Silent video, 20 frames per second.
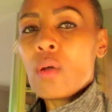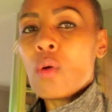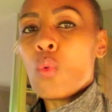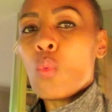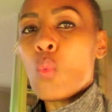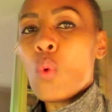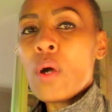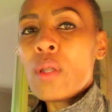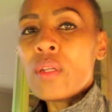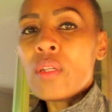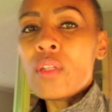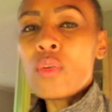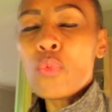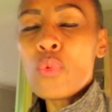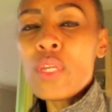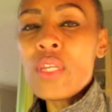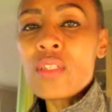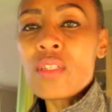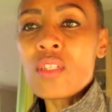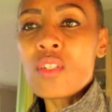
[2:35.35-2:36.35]
one of the
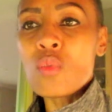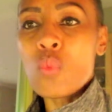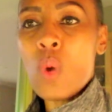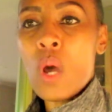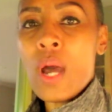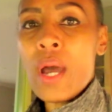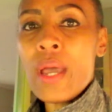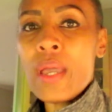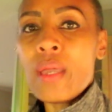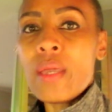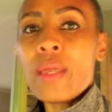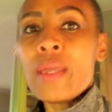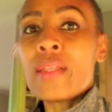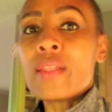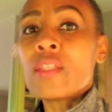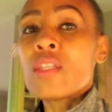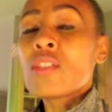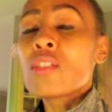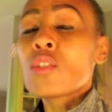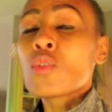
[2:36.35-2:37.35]
reasons why,
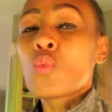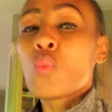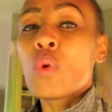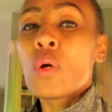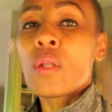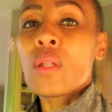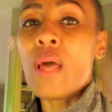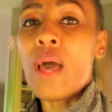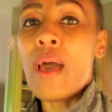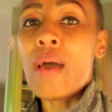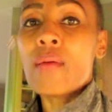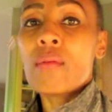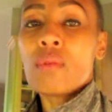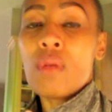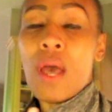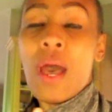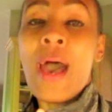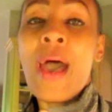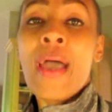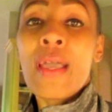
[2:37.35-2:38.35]
and this is what
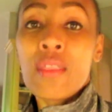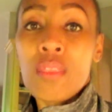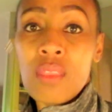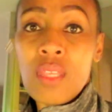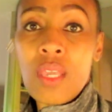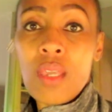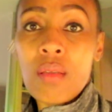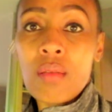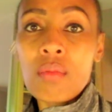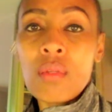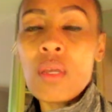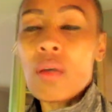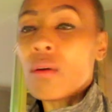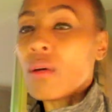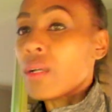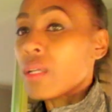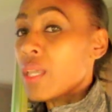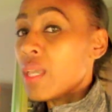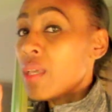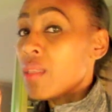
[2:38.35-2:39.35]
I think, now
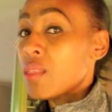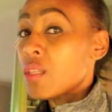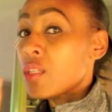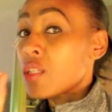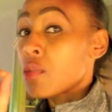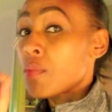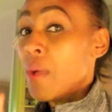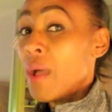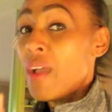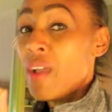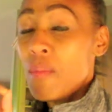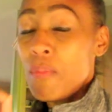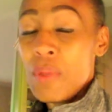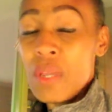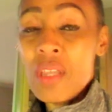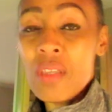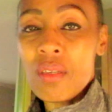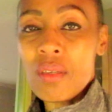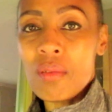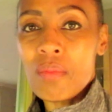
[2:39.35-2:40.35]
again, this is my
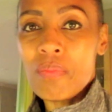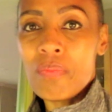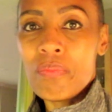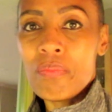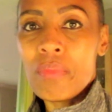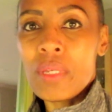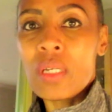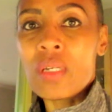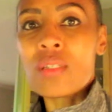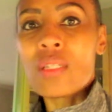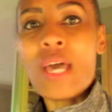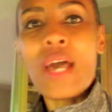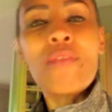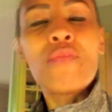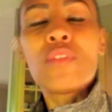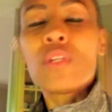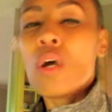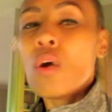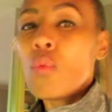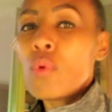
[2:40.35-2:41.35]
opinion because
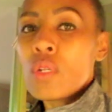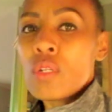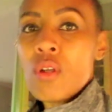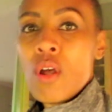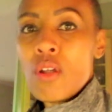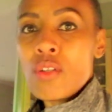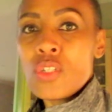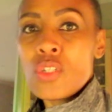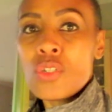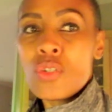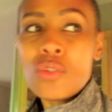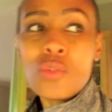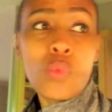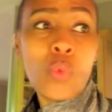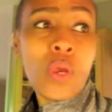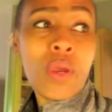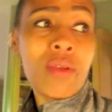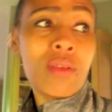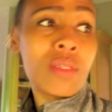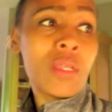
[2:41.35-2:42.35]
I've dealt with narcissists,
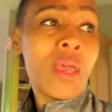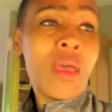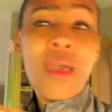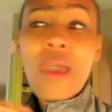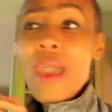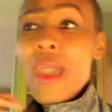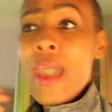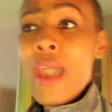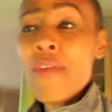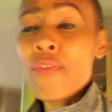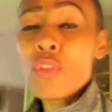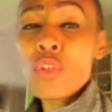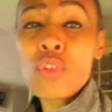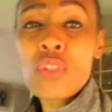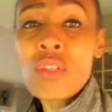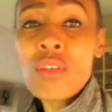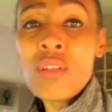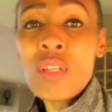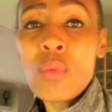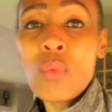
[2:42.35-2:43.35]
whereas after
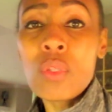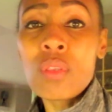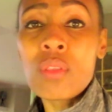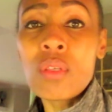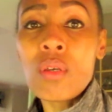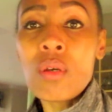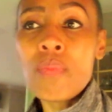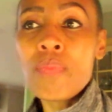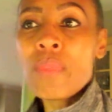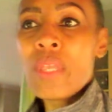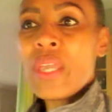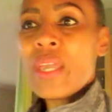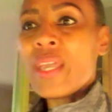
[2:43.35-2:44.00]
dealing with them,